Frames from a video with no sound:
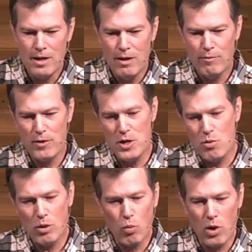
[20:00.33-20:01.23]
For you
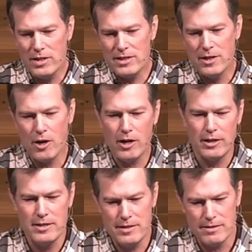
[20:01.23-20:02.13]
were once in
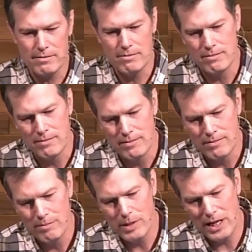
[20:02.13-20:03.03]
darkness,
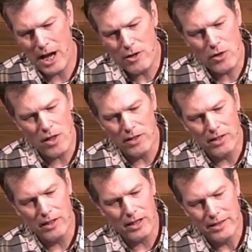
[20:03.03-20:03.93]
but now, you're the,
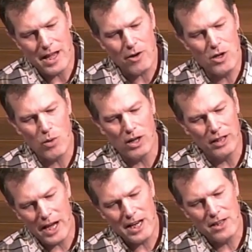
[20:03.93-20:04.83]
now you are
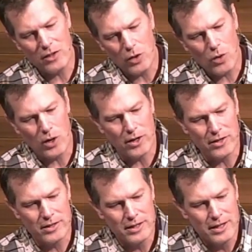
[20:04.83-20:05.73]
light in the Lord.
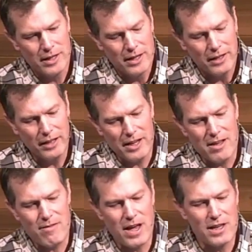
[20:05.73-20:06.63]

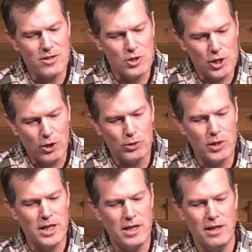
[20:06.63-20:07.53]
Live as
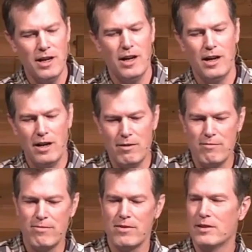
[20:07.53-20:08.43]
children
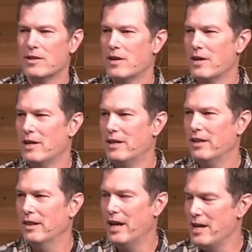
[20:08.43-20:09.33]
of
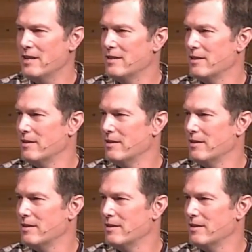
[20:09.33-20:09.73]
light.